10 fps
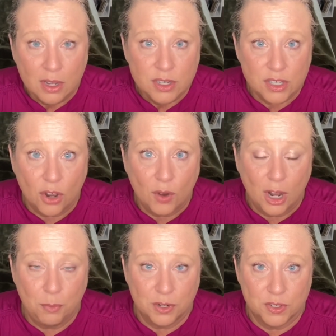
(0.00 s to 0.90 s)
So I
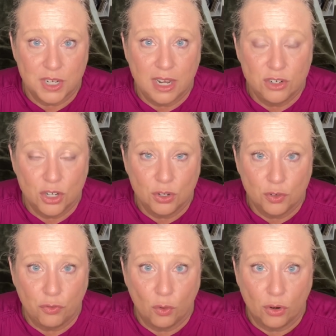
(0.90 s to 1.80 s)
hope you'll stay
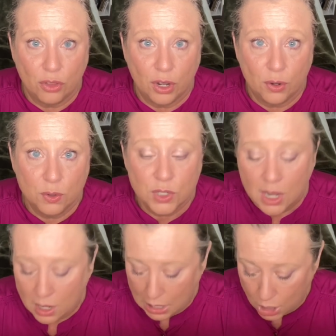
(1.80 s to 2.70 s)
tuned for those.
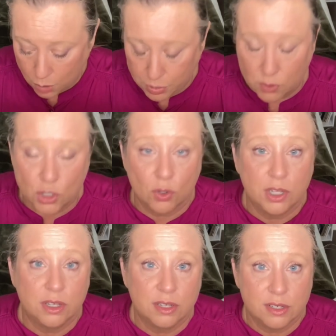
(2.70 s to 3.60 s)
I hope you
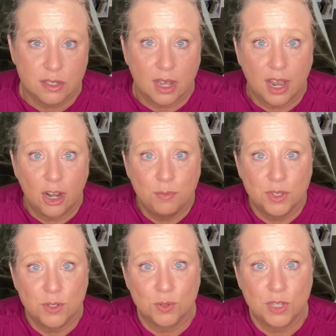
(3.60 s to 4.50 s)
enjoyed this. I hope
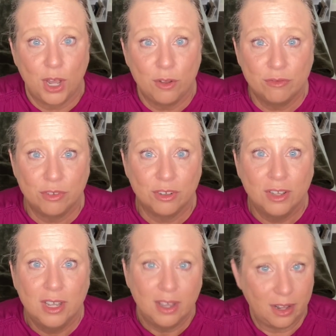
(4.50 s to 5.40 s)
this was helpful.
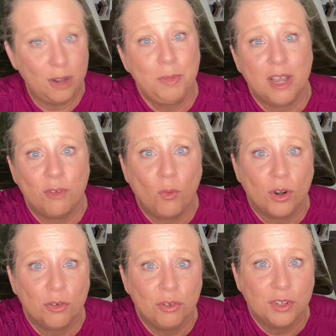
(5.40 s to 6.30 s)
I hope you have a
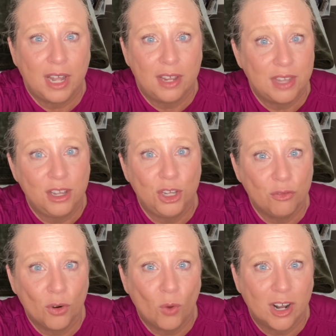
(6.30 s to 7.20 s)
wonderful day. Thank you
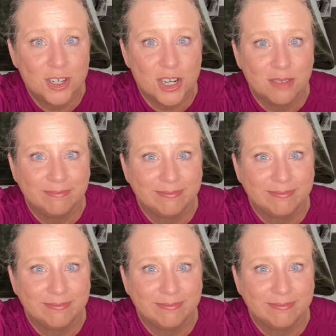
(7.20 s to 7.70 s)
for watching.